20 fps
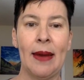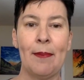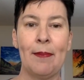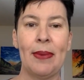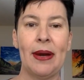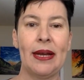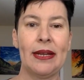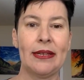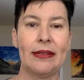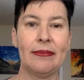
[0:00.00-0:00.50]

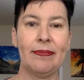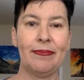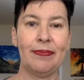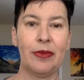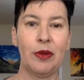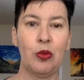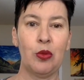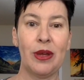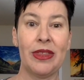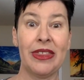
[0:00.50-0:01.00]
But
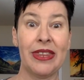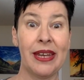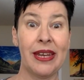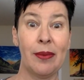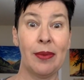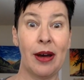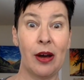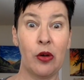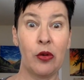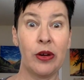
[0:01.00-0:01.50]
the one thing
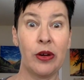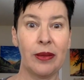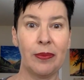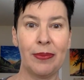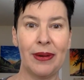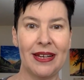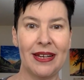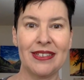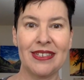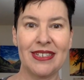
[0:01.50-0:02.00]
about oil
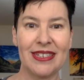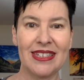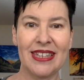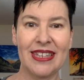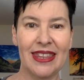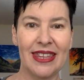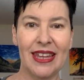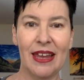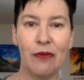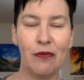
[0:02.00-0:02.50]
paints is
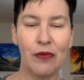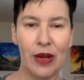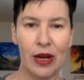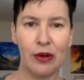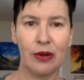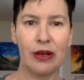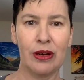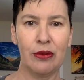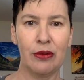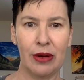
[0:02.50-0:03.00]
that they
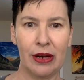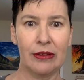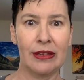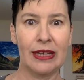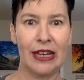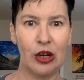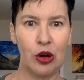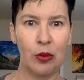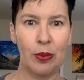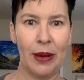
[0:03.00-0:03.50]
very rarely
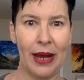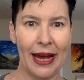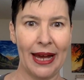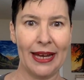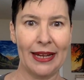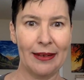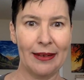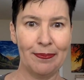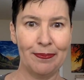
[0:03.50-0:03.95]
go bad.